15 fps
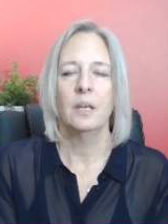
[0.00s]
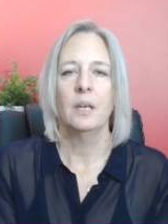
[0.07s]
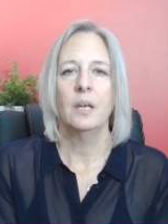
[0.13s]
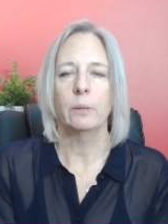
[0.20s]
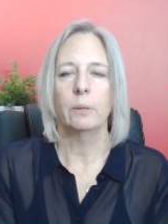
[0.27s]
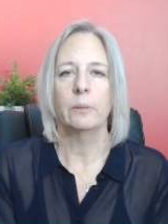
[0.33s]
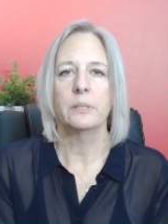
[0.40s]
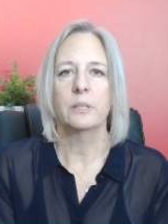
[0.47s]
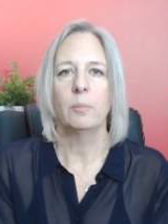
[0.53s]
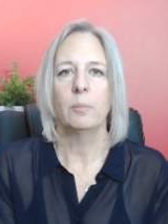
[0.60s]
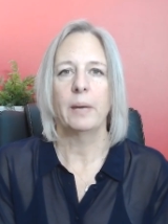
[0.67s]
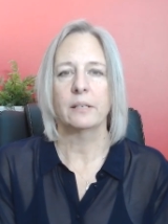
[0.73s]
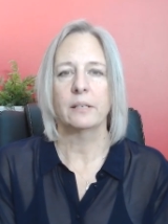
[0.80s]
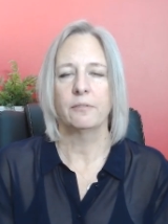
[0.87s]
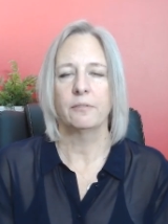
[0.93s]
We always go
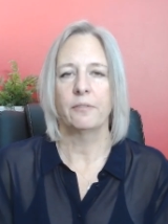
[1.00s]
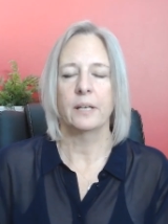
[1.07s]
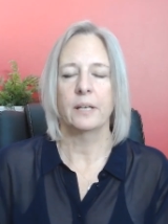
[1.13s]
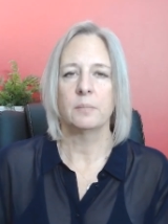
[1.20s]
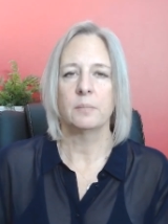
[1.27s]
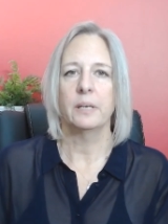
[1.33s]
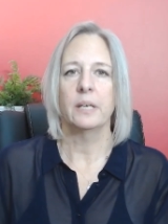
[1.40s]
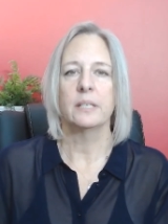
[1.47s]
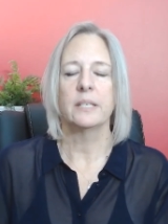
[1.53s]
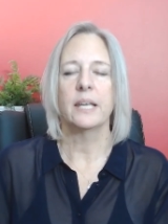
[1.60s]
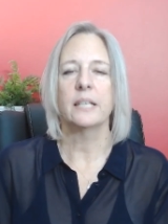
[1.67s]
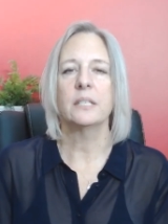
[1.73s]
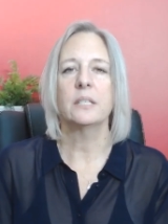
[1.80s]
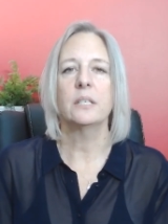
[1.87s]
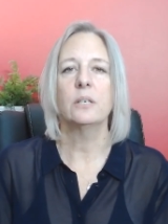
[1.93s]
back to France because
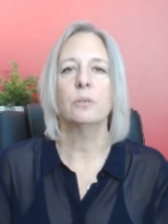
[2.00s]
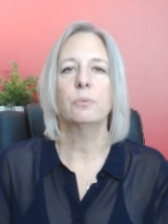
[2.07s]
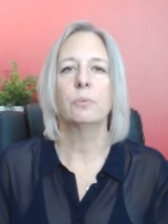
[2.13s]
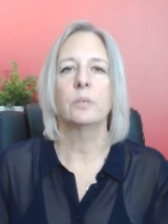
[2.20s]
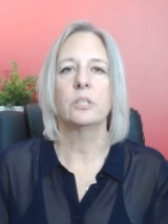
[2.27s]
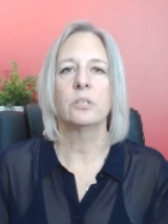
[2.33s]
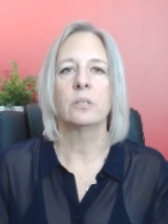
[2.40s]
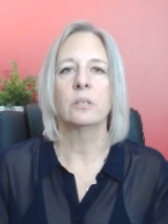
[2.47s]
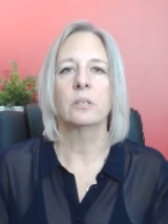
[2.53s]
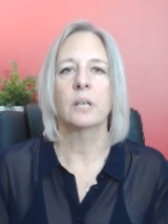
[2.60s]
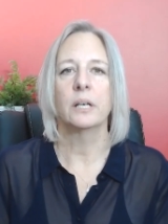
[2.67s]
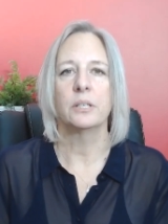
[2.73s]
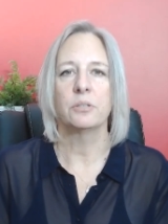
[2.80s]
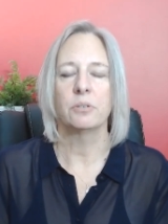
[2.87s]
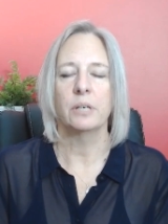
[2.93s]
that's the original
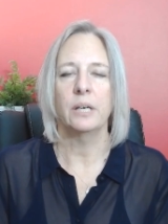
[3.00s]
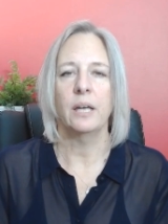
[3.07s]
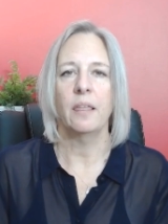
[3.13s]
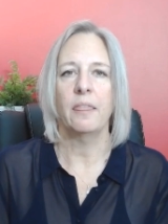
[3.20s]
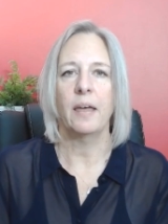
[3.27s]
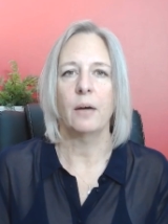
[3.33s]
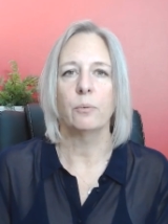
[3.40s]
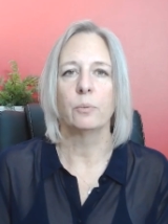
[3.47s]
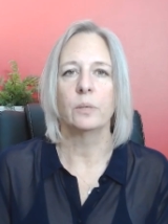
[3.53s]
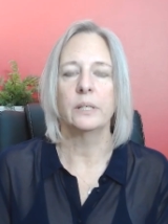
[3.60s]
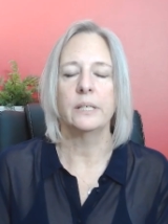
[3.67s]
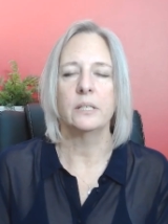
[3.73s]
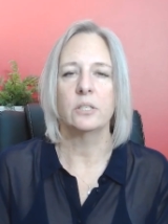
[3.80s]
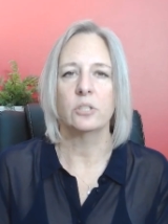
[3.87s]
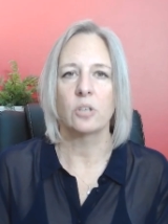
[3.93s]
country that
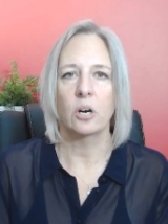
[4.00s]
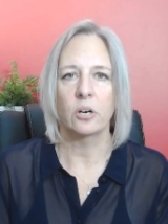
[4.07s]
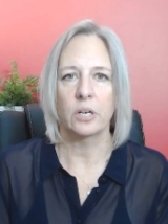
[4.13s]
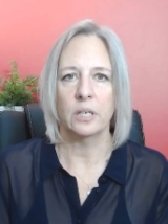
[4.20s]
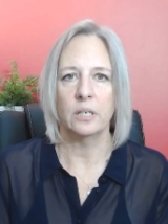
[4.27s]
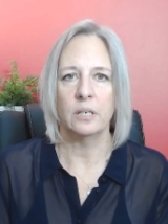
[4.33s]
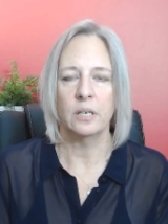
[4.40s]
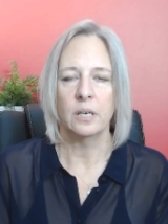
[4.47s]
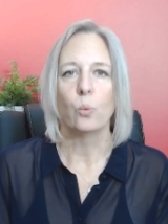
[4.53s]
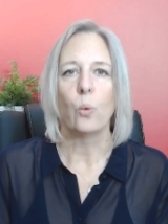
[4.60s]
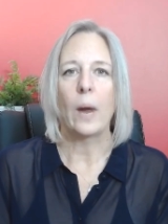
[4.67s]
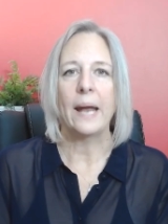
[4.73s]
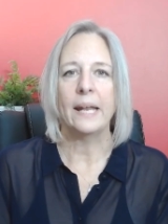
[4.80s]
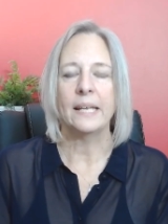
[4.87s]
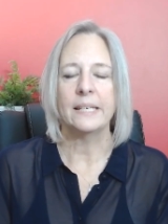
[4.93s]
really started
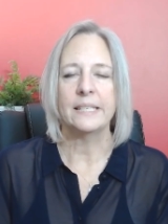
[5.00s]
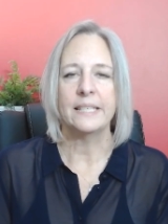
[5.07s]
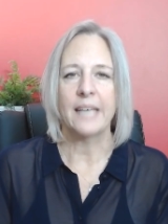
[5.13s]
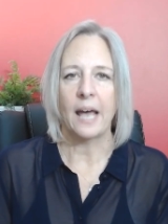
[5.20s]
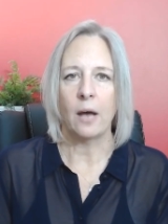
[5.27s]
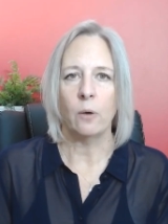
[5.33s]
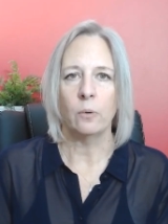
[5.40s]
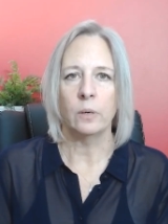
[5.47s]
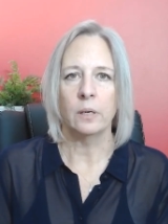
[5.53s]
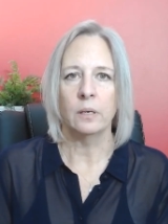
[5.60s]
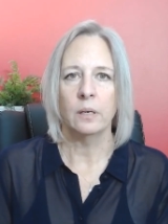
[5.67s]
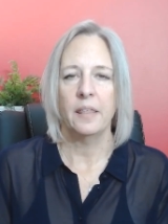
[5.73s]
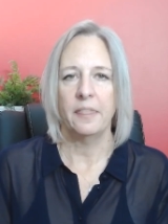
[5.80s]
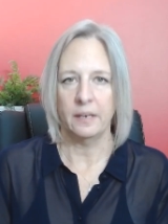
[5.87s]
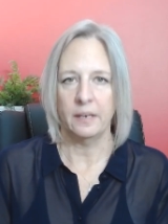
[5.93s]
writing down
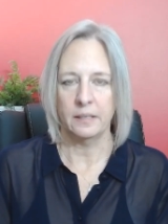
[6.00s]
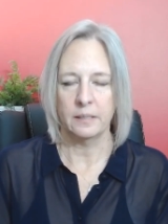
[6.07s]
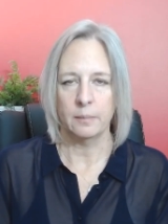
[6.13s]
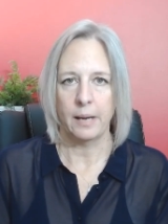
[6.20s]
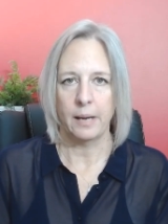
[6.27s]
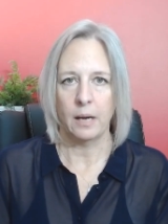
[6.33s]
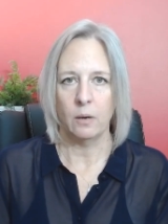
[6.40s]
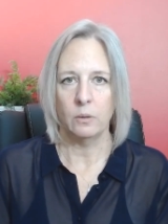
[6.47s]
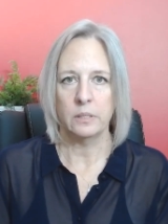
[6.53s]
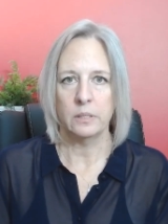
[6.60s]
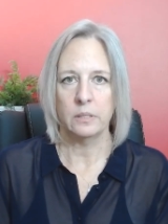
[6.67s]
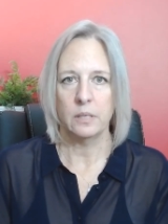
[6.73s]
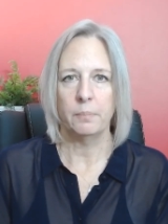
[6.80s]
things about